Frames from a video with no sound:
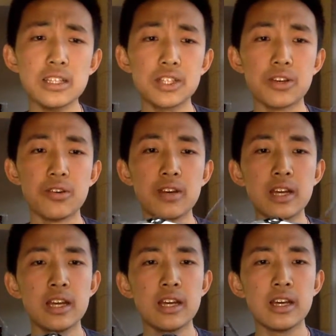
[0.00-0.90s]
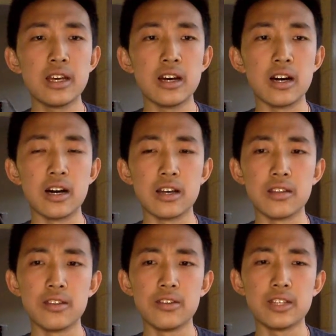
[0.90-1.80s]
So
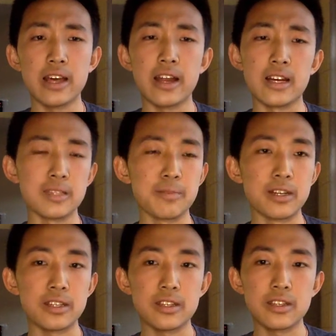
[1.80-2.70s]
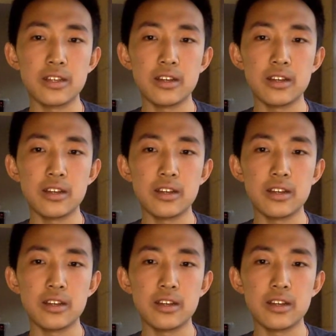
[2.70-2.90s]
there's that aspect